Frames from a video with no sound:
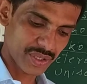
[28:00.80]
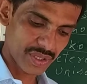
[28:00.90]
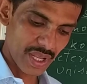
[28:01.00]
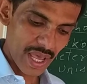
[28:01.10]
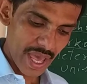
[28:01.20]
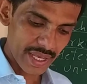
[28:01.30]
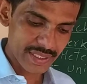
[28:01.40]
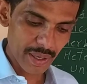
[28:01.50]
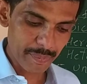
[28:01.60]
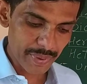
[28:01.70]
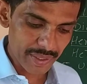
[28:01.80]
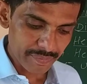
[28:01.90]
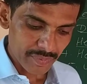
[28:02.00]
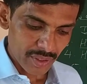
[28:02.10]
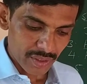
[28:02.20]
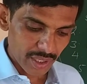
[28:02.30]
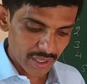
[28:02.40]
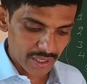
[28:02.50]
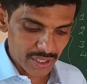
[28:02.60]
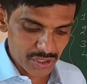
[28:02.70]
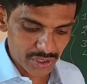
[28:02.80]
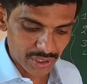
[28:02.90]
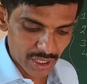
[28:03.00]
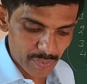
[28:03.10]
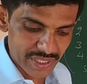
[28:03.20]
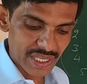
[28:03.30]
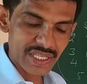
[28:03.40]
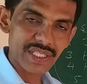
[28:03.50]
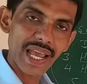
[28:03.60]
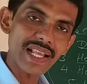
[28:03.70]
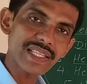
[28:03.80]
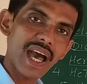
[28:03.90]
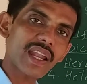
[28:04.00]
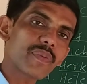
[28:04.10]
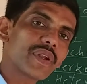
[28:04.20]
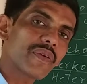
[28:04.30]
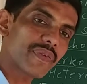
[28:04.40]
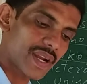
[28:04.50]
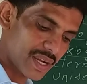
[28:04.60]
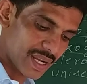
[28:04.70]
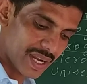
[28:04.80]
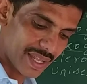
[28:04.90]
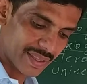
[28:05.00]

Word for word: Example, the condition in which styles are of different length.